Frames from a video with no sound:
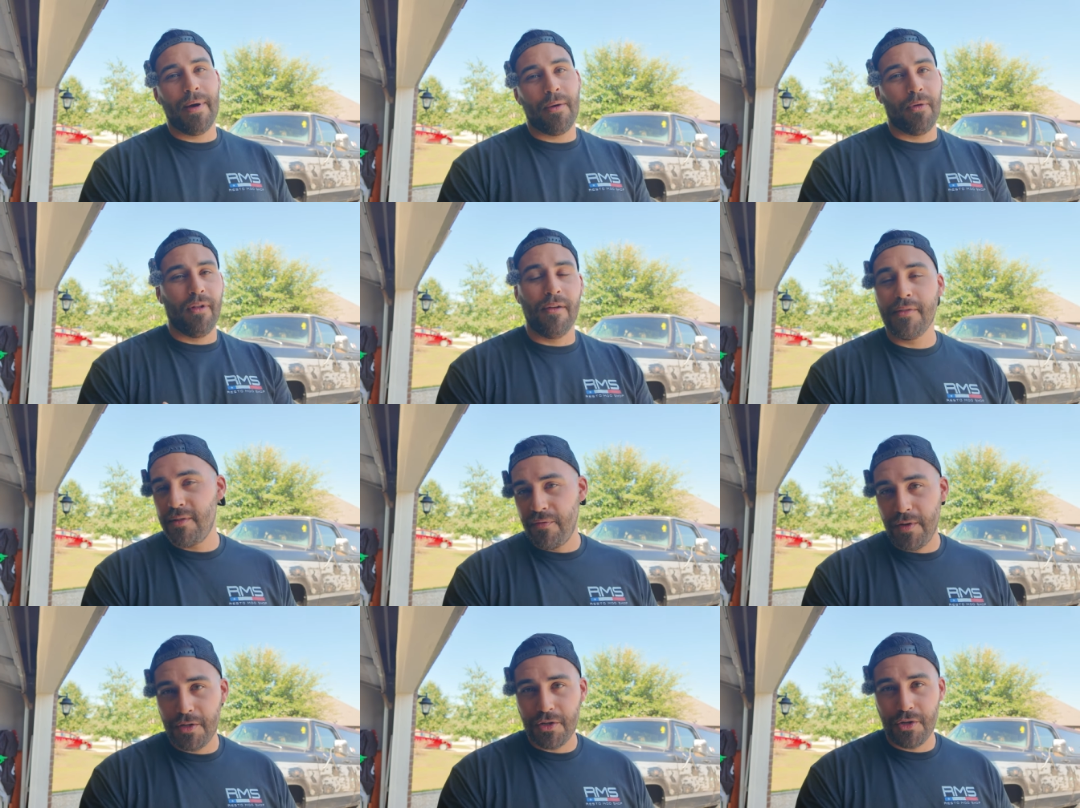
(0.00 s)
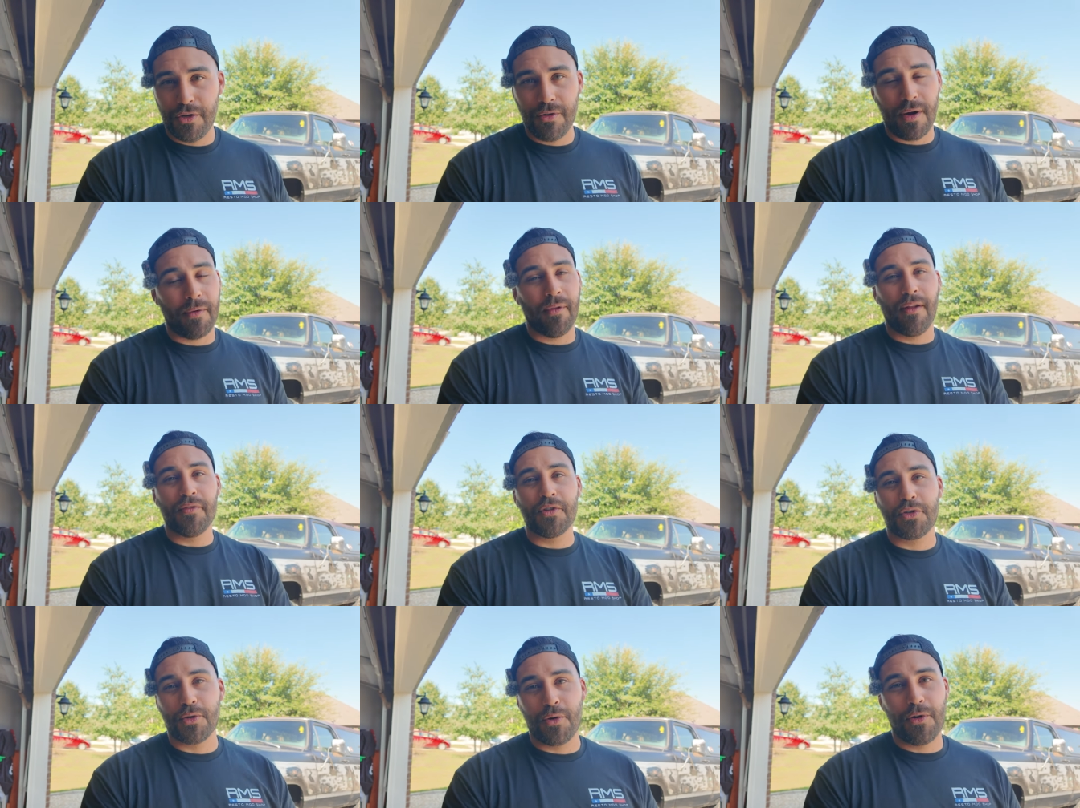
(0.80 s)
I would love to feature you, I would love
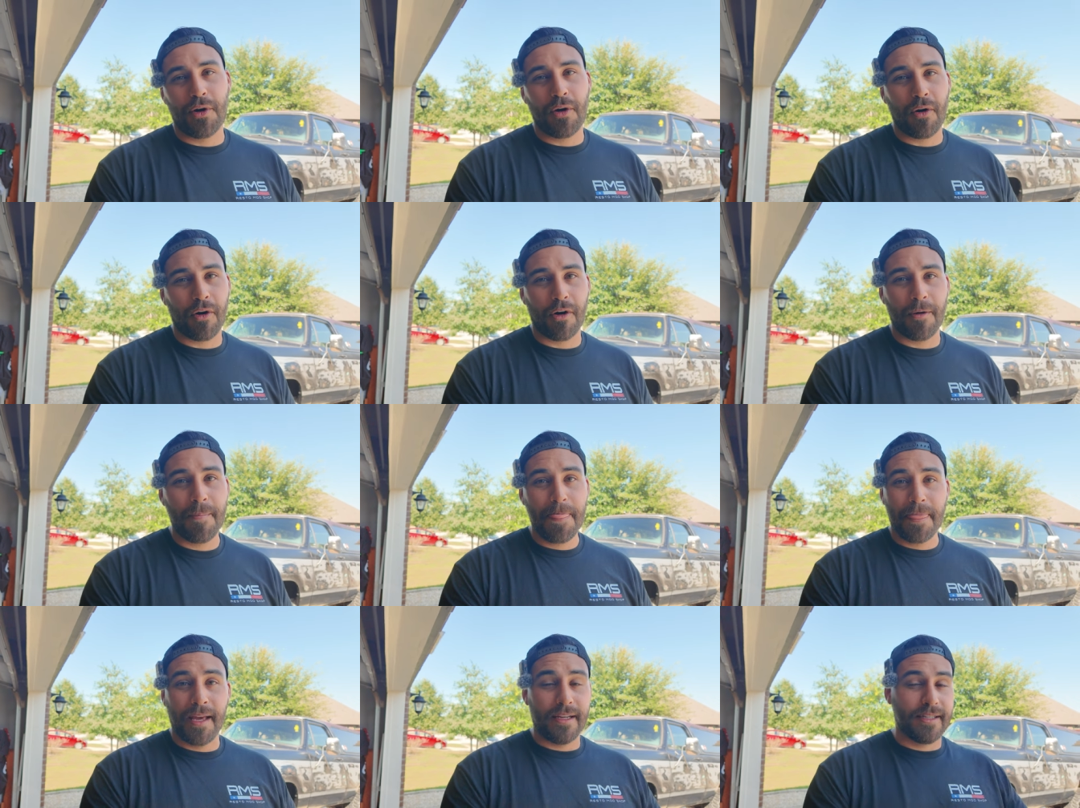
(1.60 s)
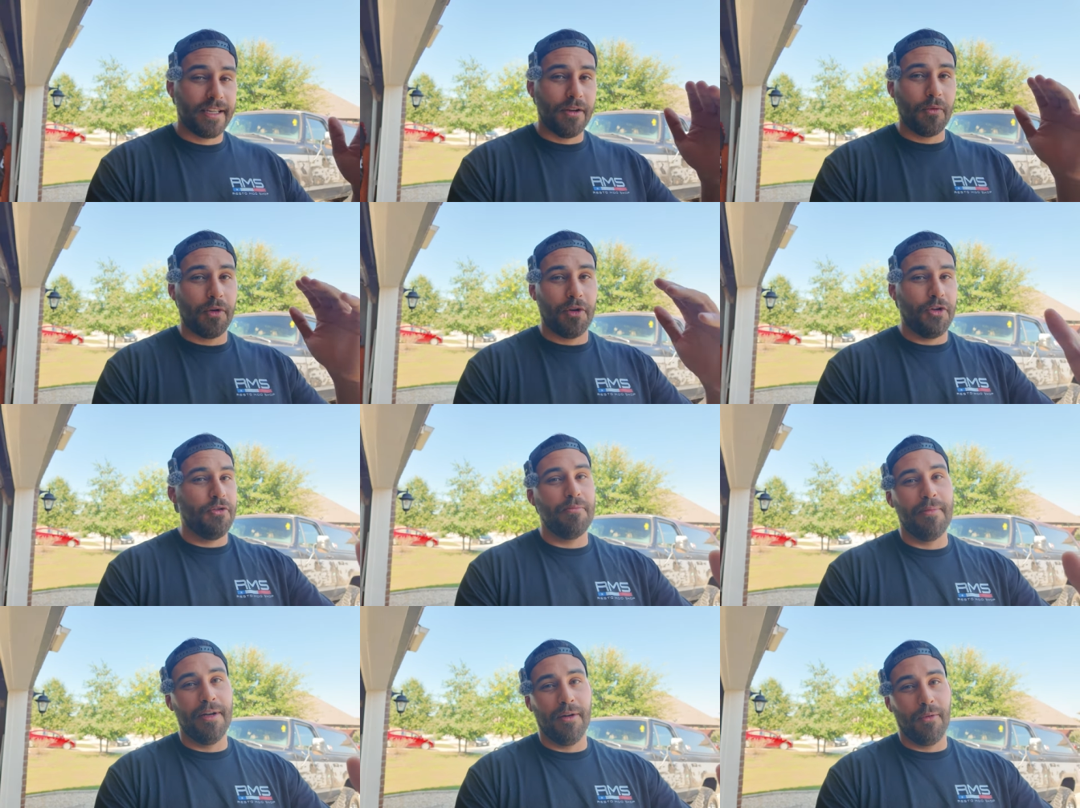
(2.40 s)
to show your car and see what
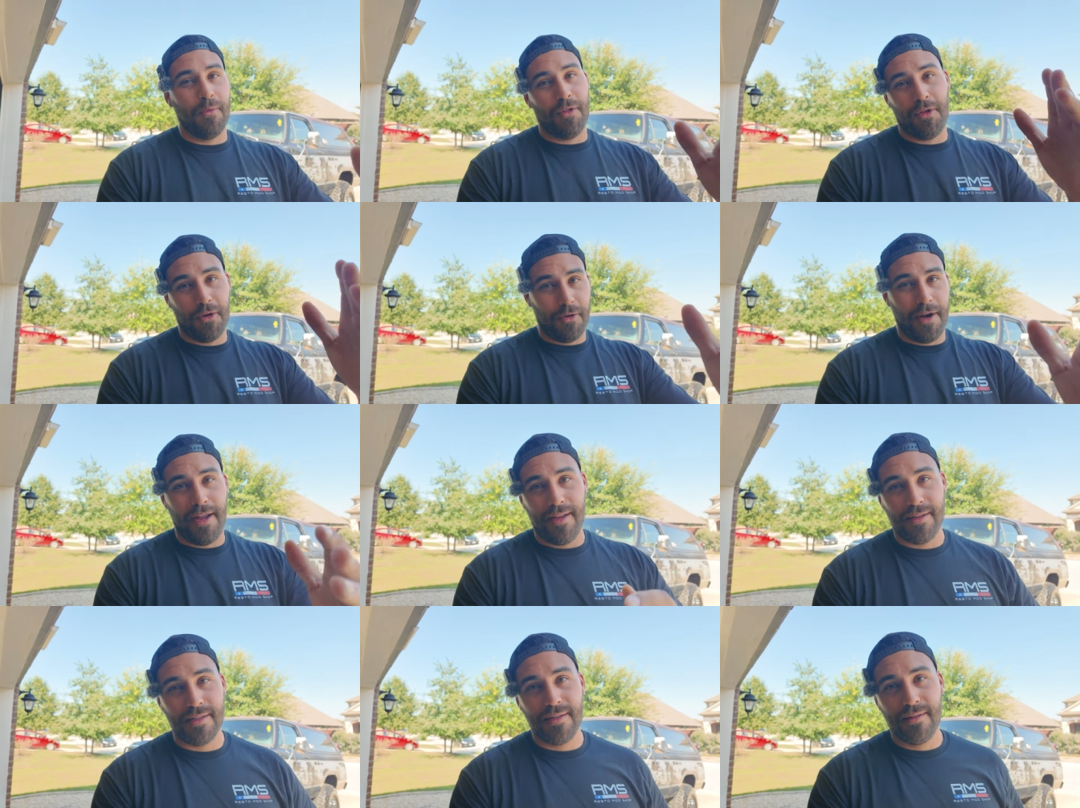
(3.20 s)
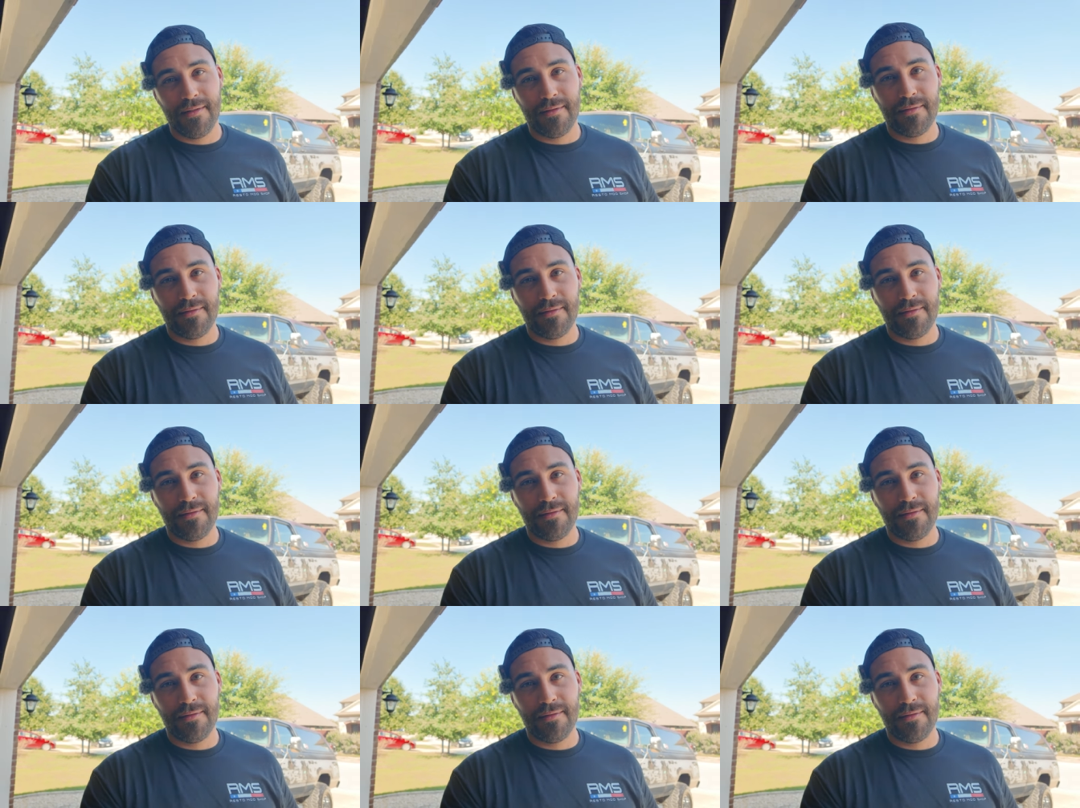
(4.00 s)
you built with your hands.